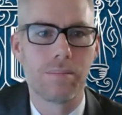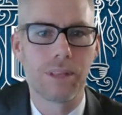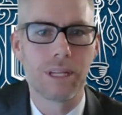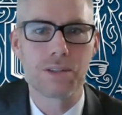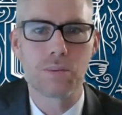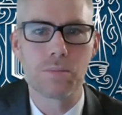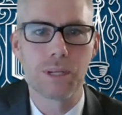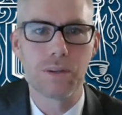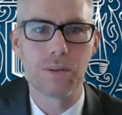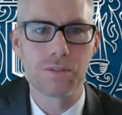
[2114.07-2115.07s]
thinks would
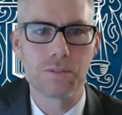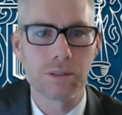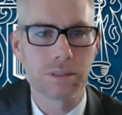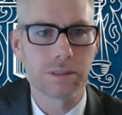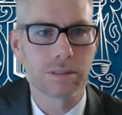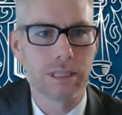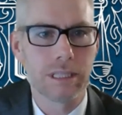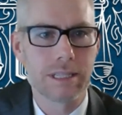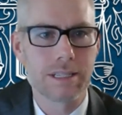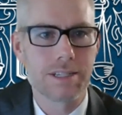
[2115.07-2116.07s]
be useful
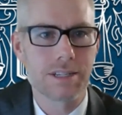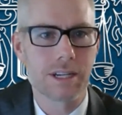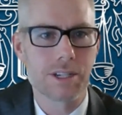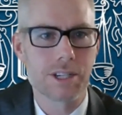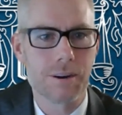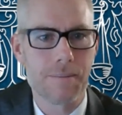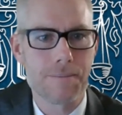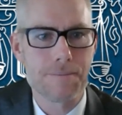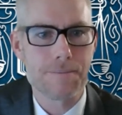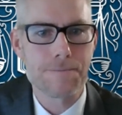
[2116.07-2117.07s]
in this discussion?